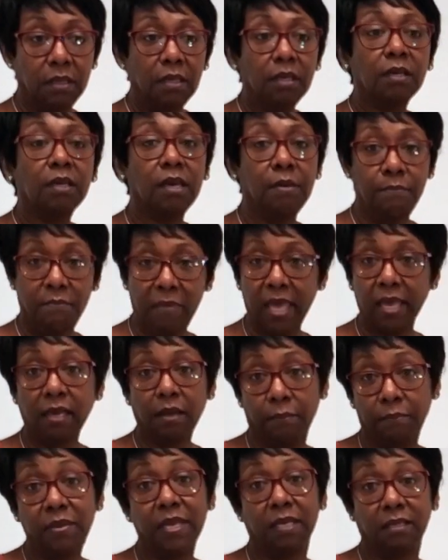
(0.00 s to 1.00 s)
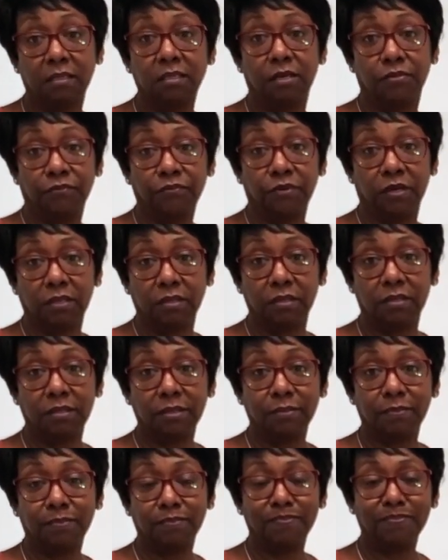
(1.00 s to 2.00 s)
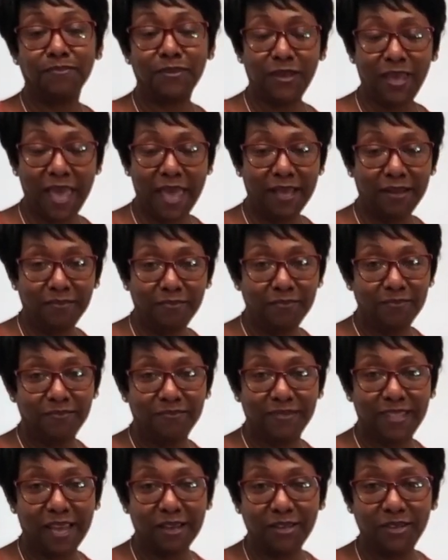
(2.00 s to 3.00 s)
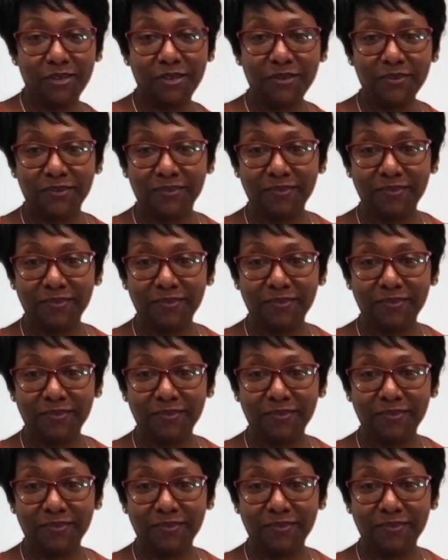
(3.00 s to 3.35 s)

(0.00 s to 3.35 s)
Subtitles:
can make a big difference. Okay, thank you.